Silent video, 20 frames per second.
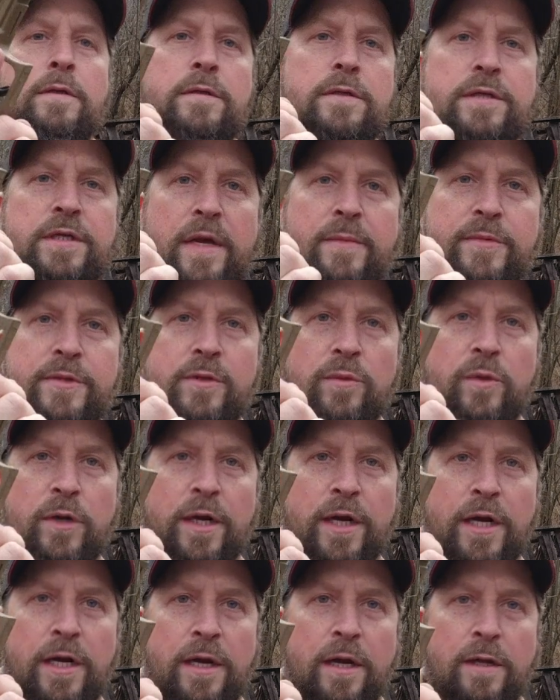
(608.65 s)
same as it
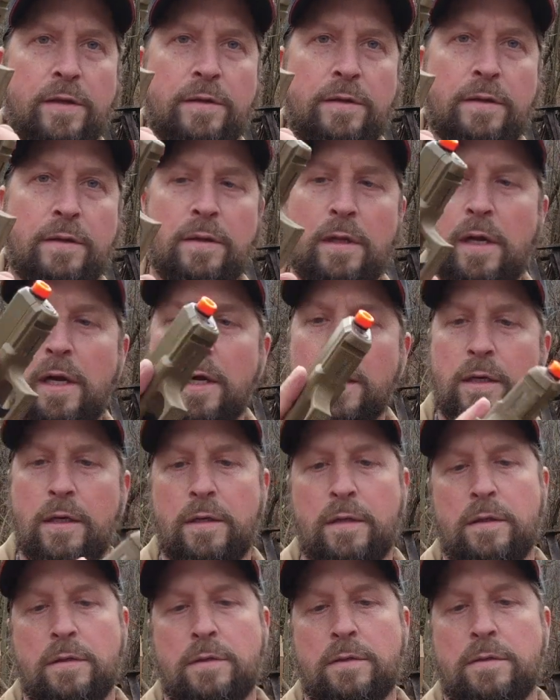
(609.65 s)
would any other Glock
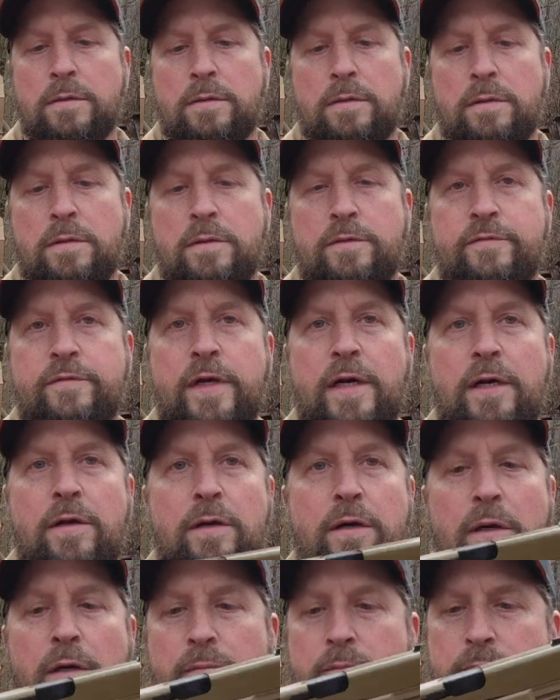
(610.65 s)
or
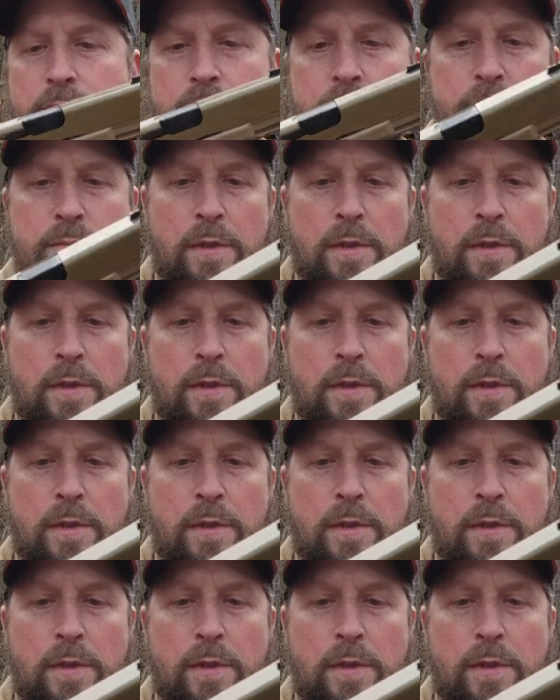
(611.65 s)
firearm.